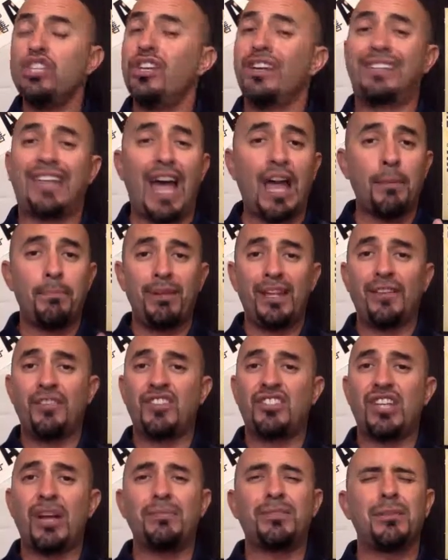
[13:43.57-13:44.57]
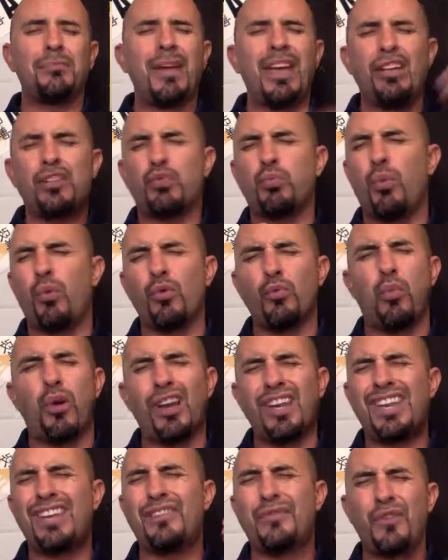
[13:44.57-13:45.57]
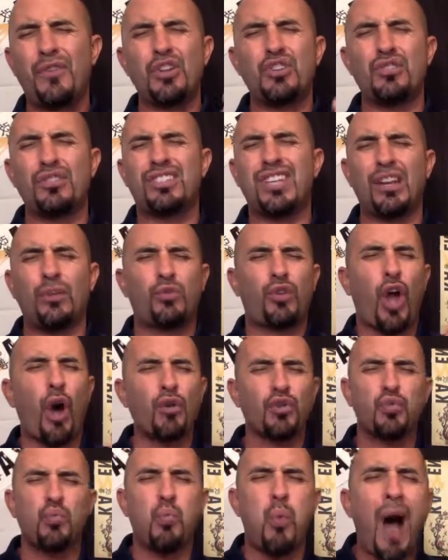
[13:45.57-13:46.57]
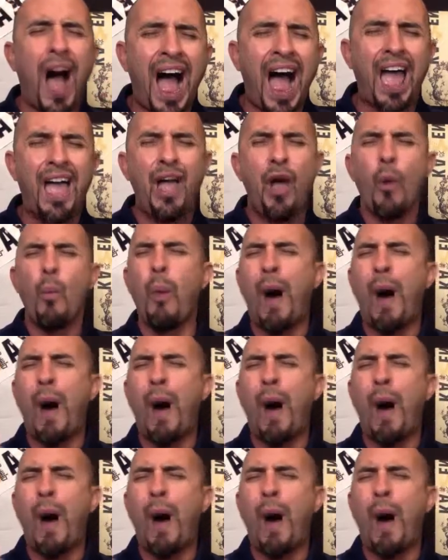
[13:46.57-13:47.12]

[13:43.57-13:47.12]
You got to believe in something, man. One individual said, Coach, why?